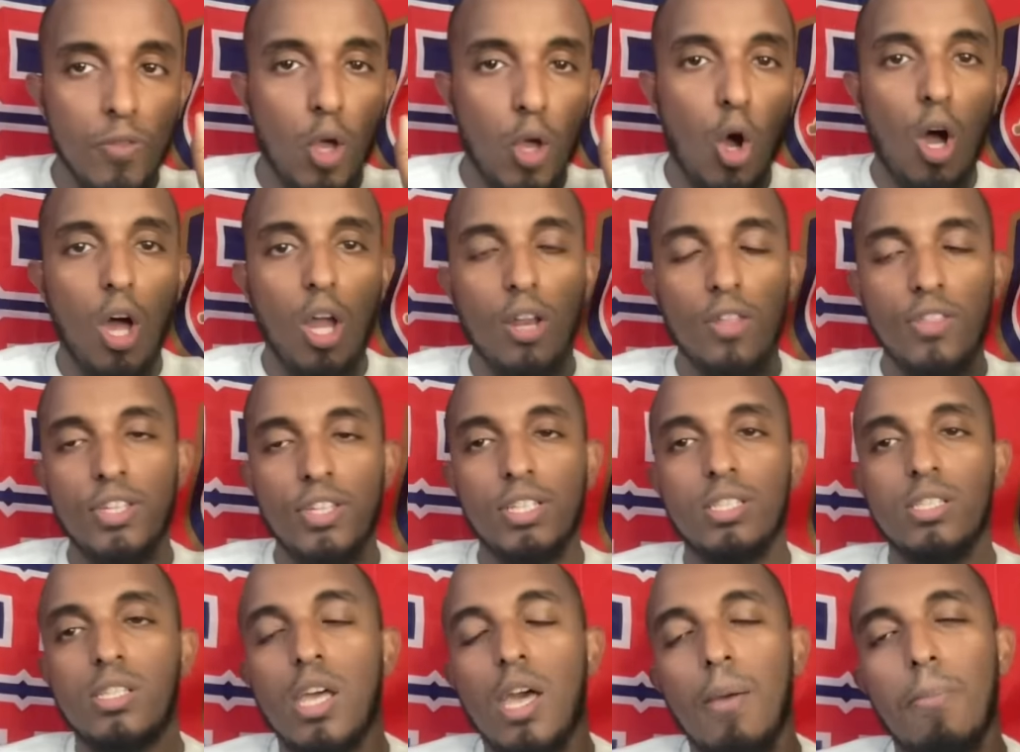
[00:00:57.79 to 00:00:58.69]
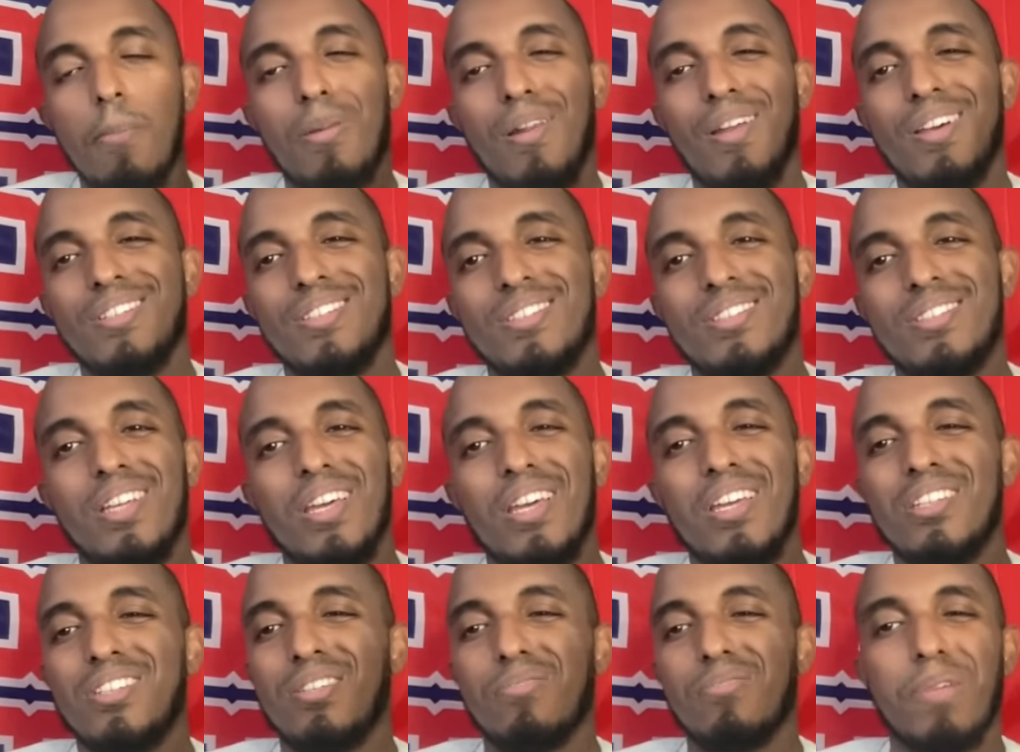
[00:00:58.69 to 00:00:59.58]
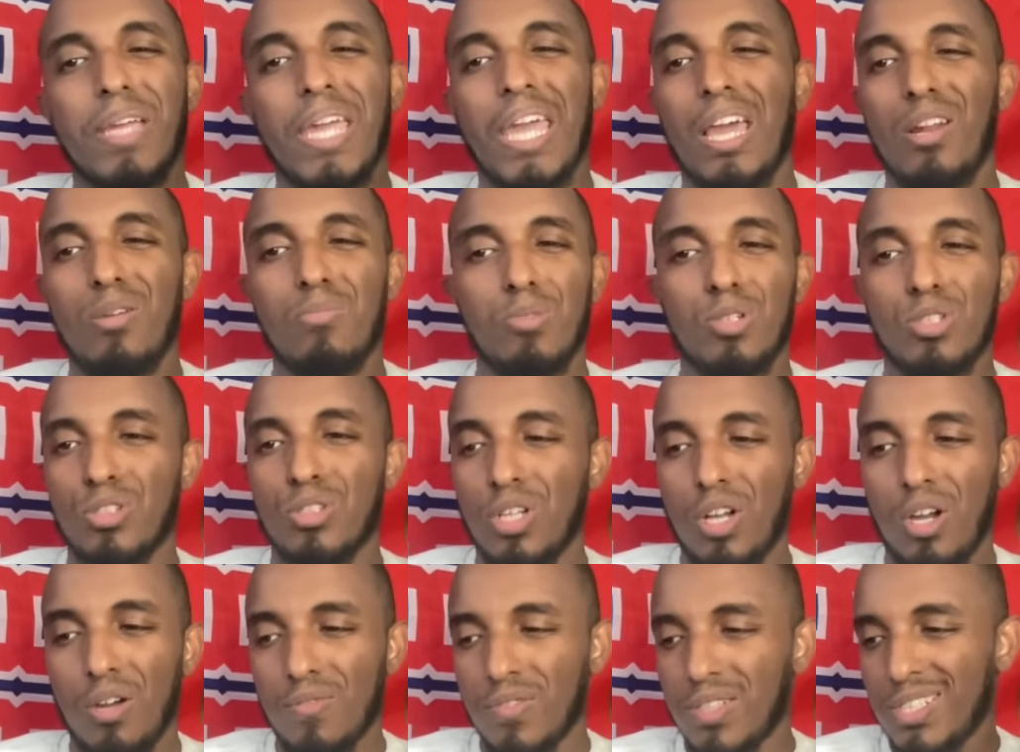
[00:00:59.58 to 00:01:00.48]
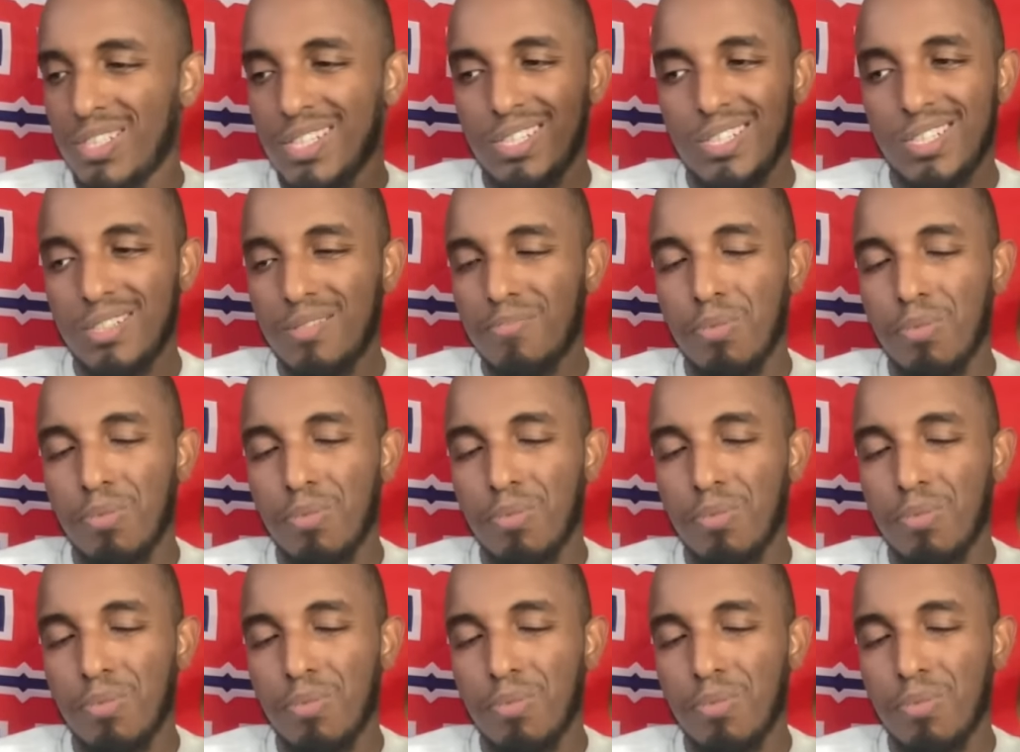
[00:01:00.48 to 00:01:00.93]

All of this, plus some Mikel and Mudryk conversation.